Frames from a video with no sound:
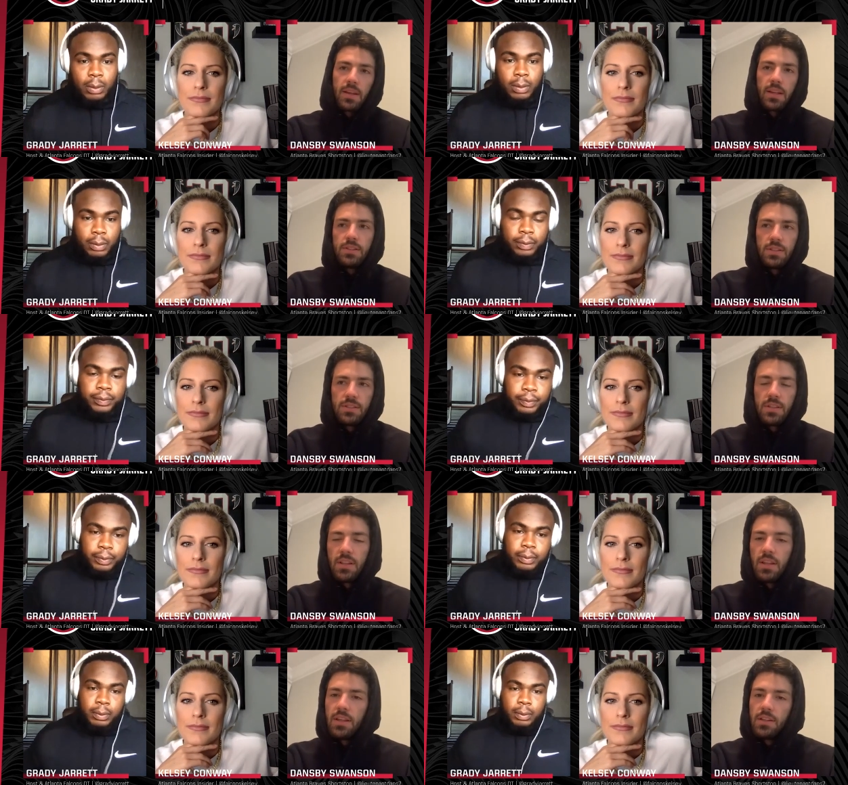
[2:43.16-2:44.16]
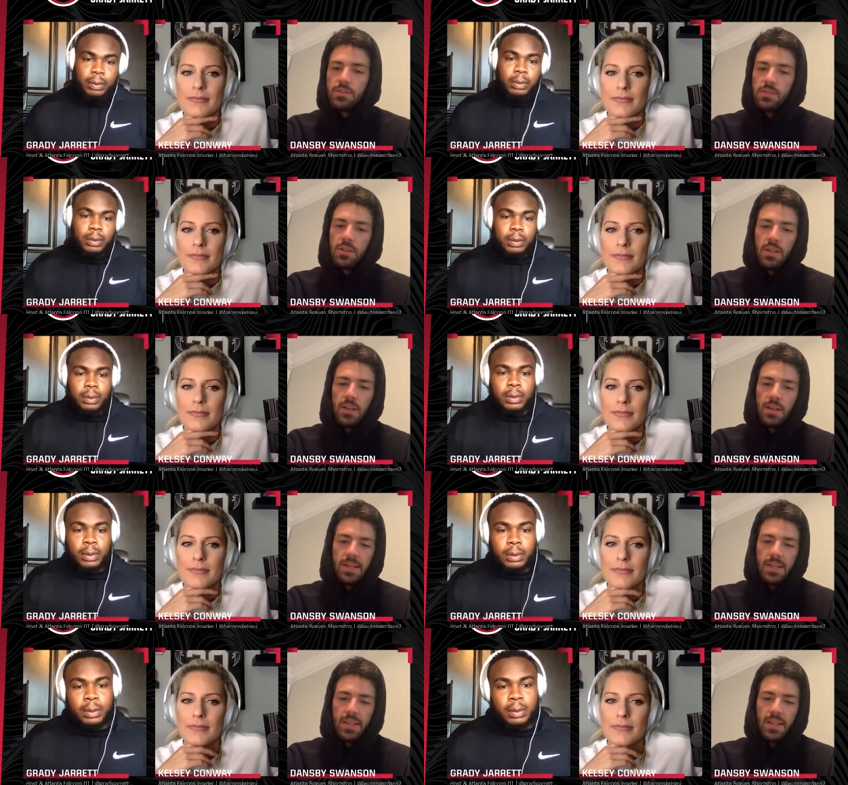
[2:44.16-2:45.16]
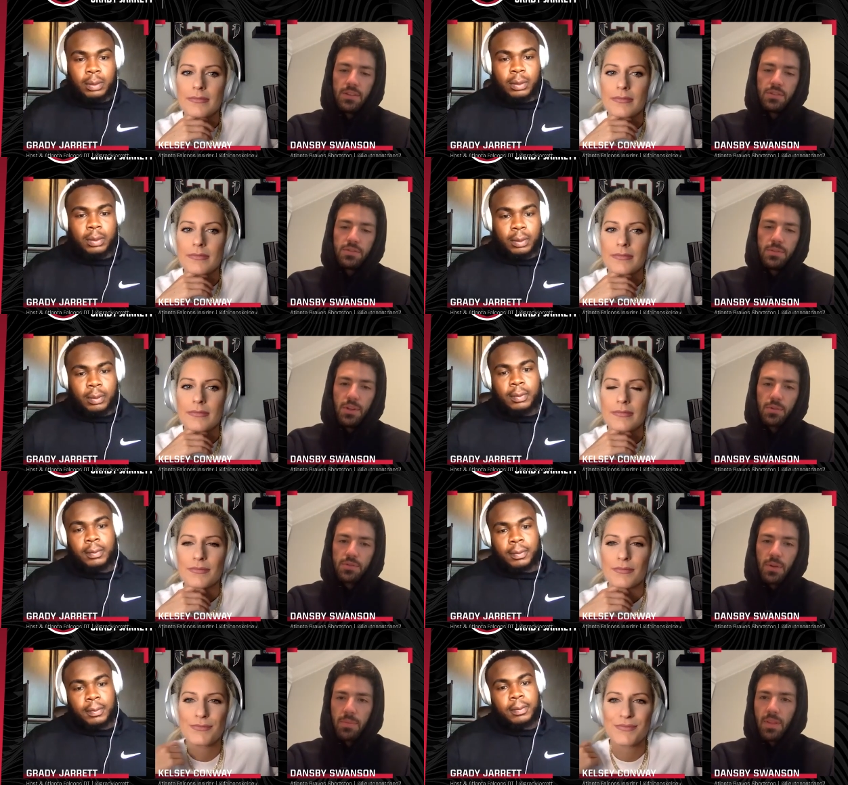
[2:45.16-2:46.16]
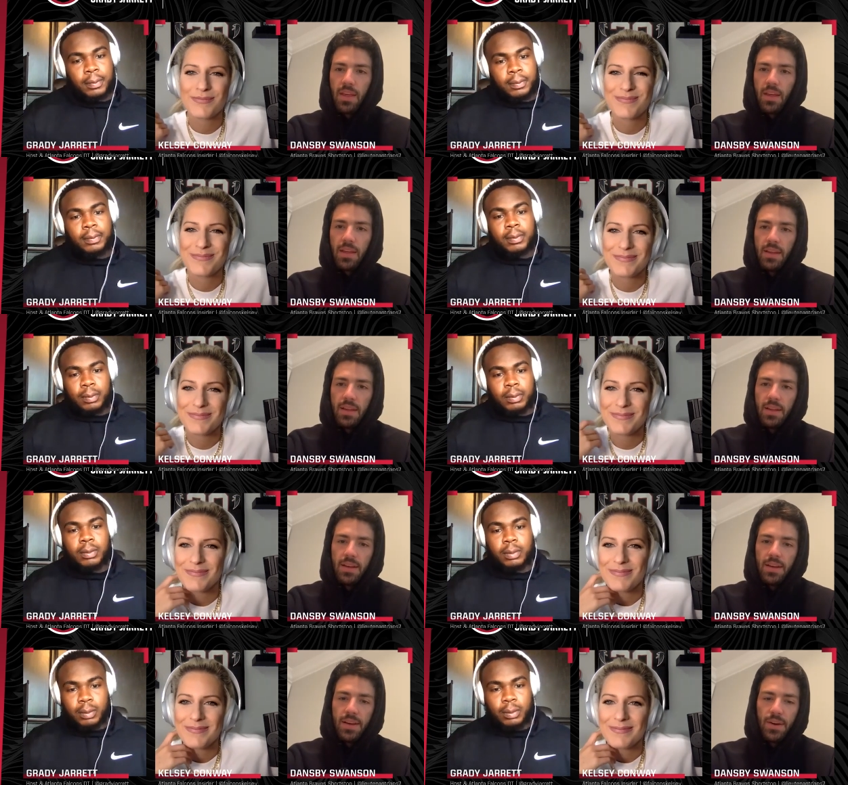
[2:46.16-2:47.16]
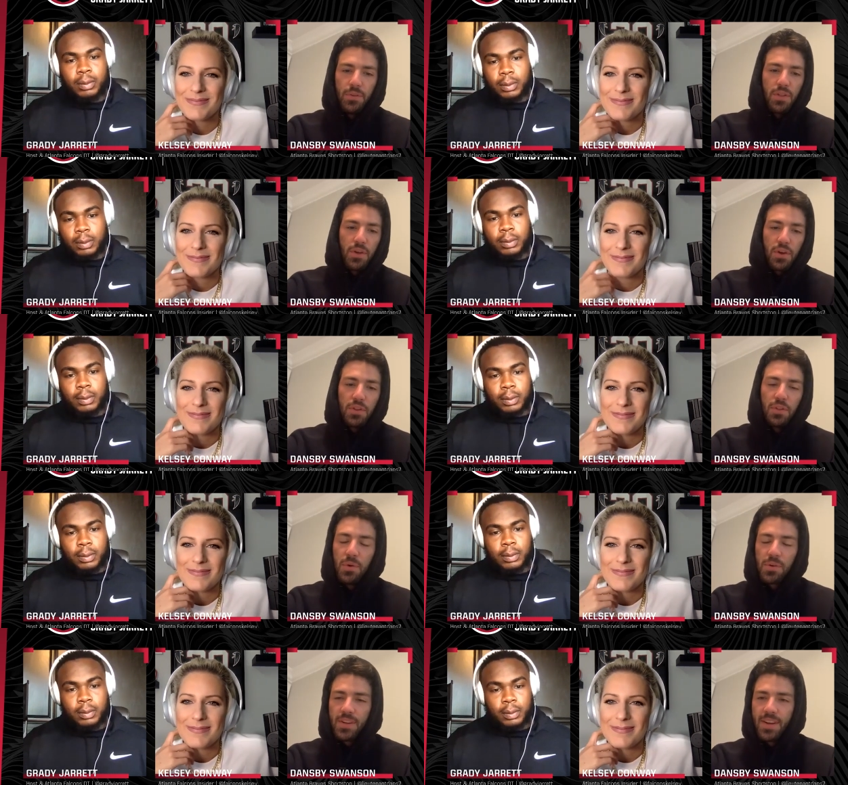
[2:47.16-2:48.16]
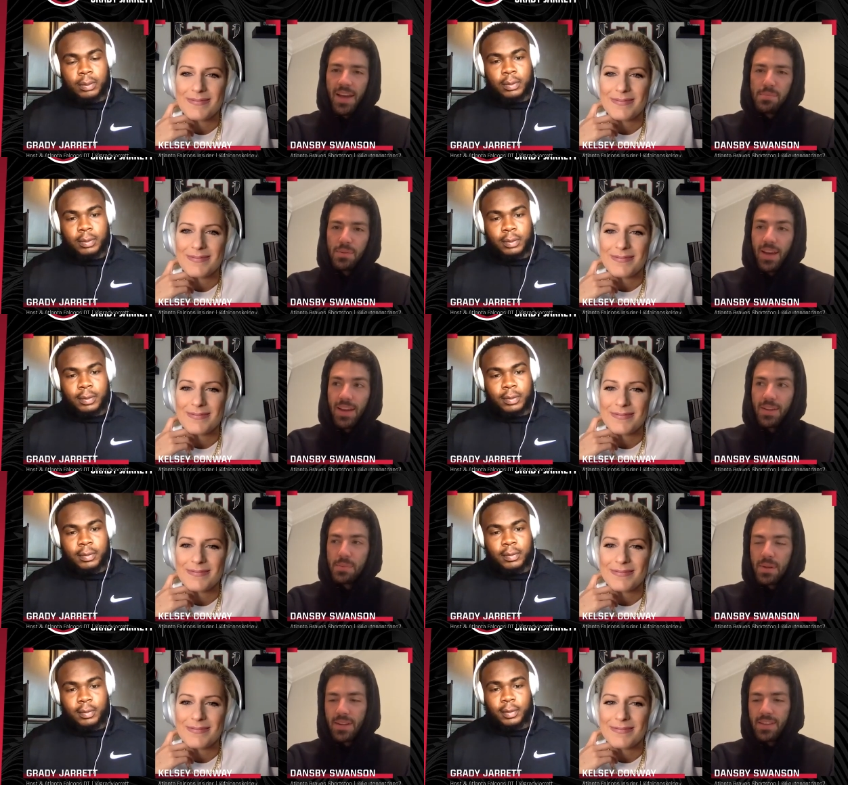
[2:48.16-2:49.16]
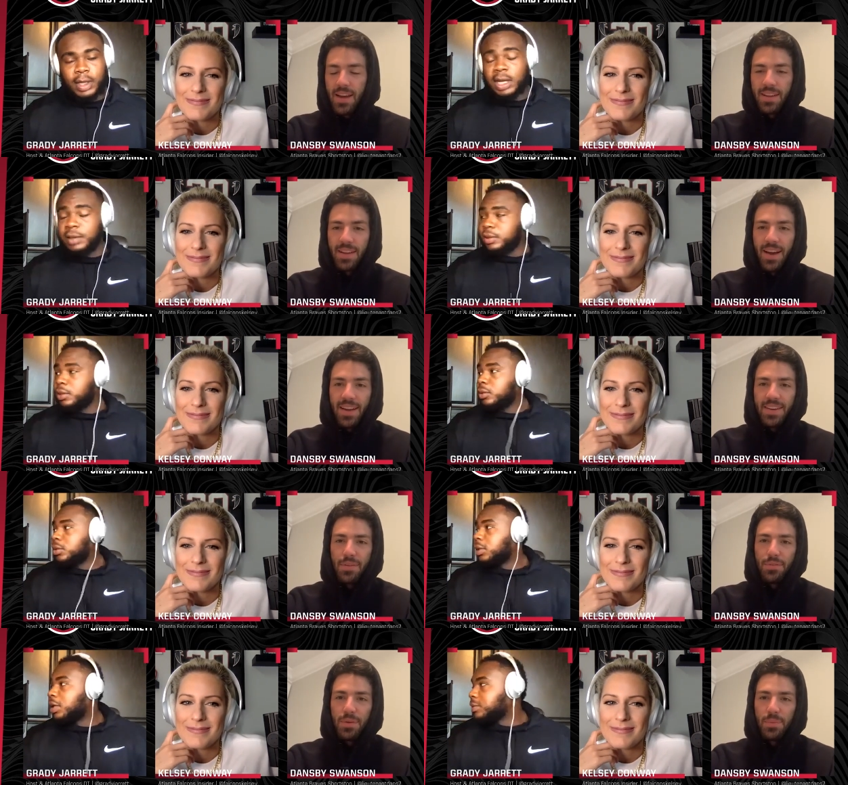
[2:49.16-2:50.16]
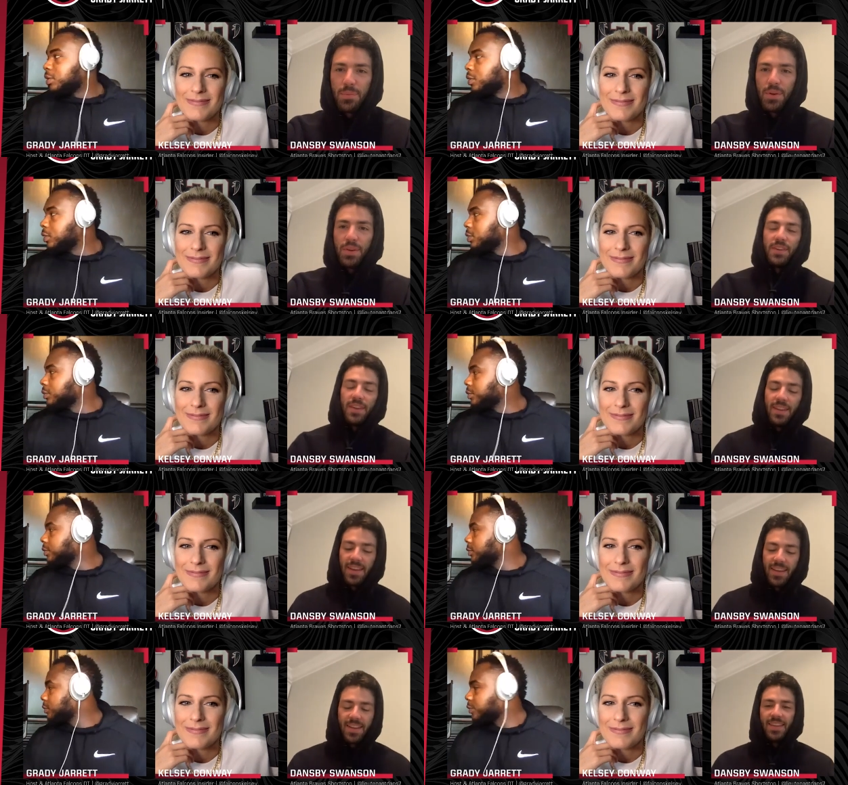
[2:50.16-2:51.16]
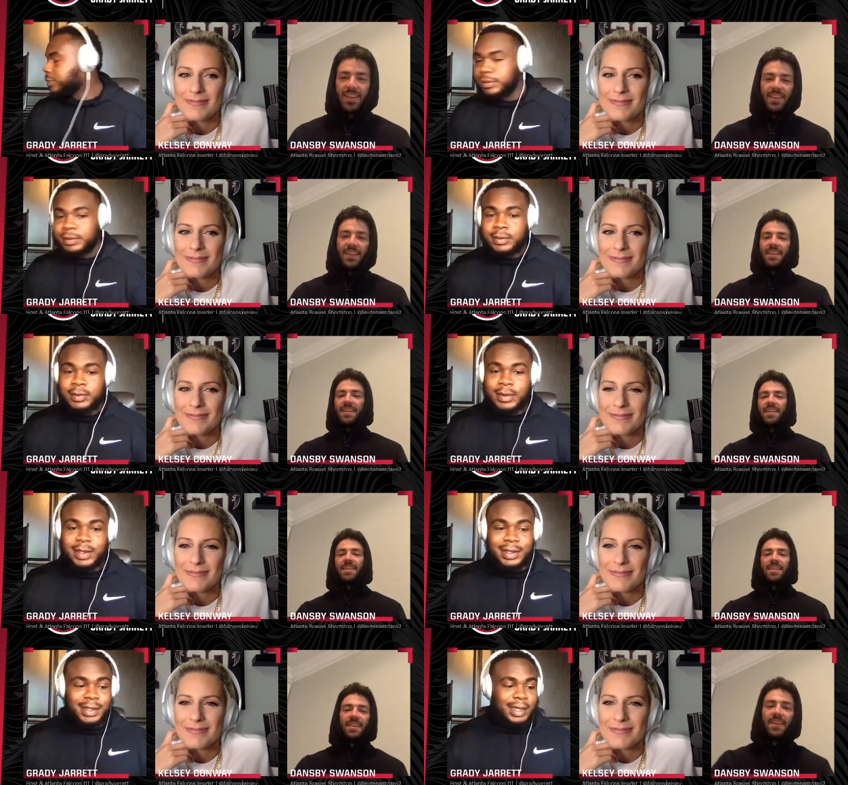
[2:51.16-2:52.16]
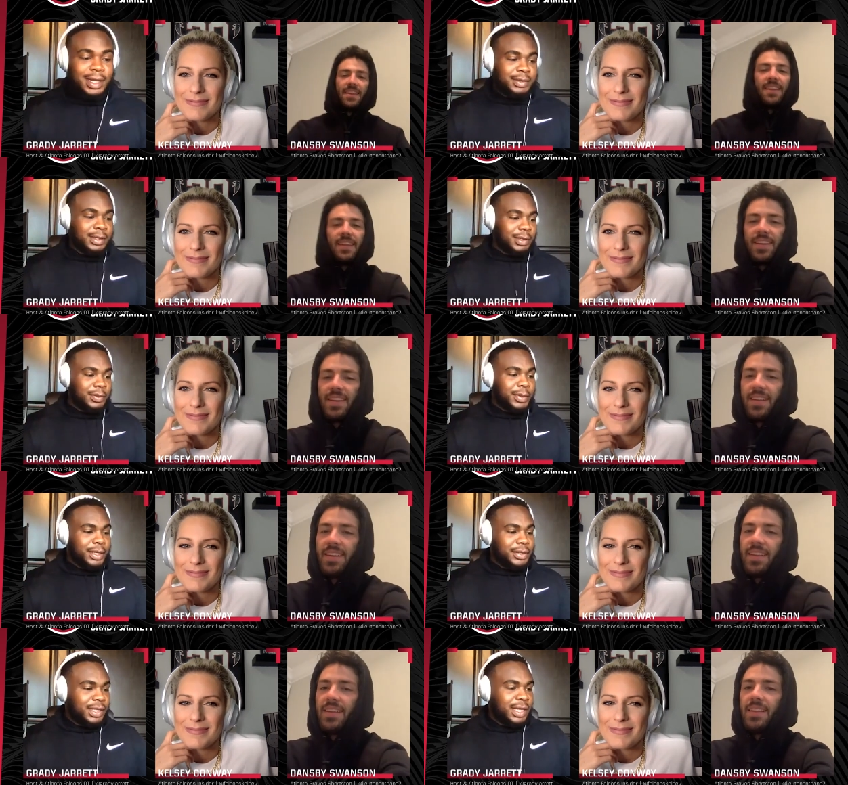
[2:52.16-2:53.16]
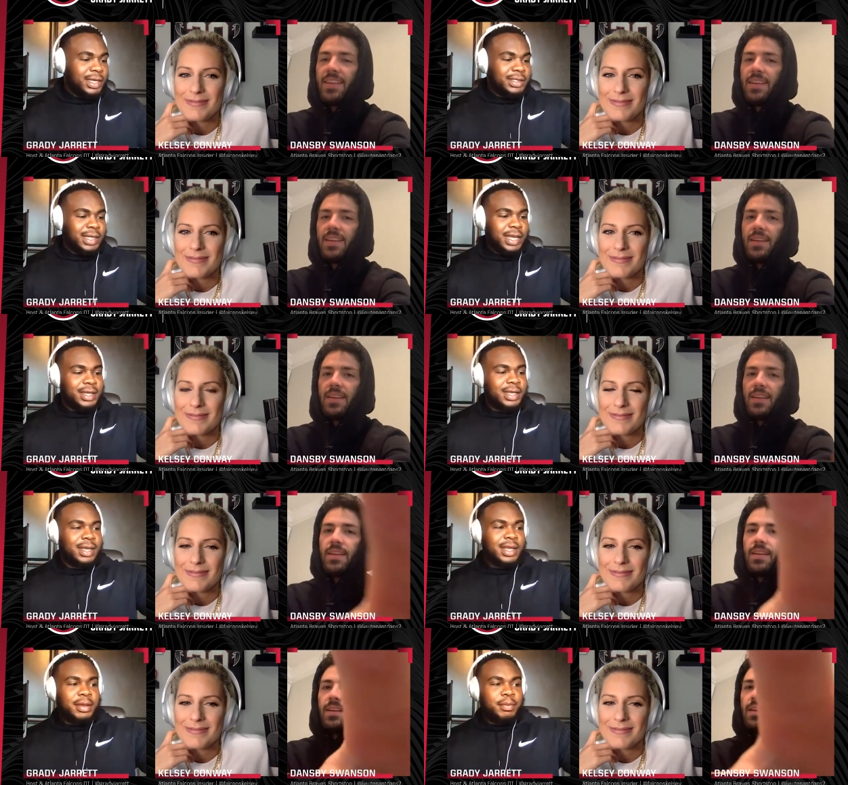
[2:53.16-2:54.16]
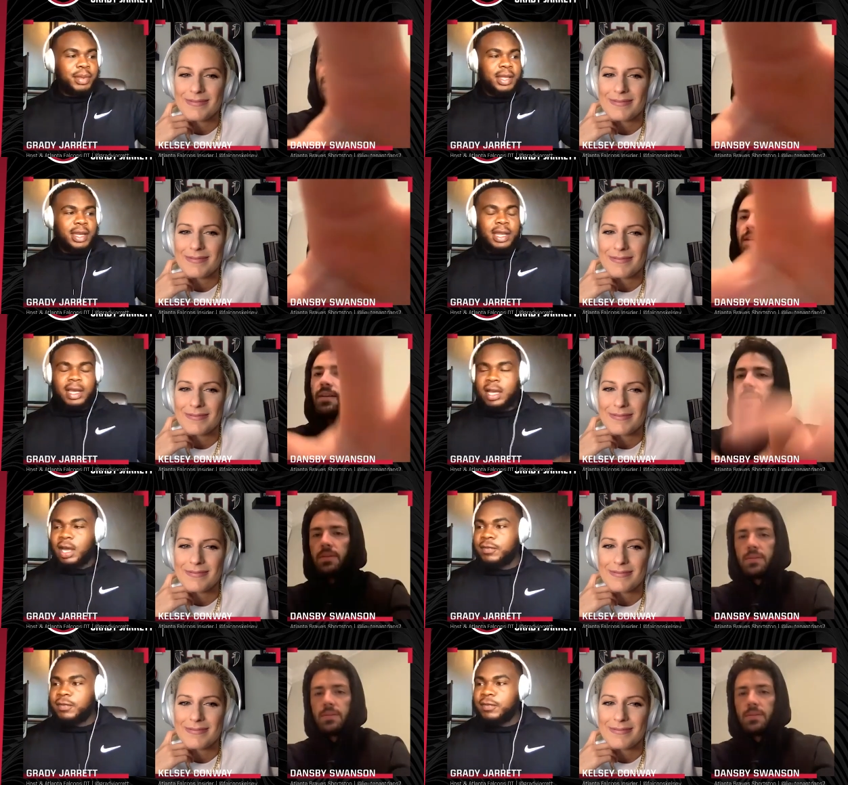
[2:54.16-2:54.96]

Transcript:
Speaker 1: consistently is, is, you know, something that, Uh, only the good Lord could have had planned, because
Speaker 2: I, I definitely absolutely. wouldn't have done that. Yeah, absolutely, man. You said it's like being in that comfort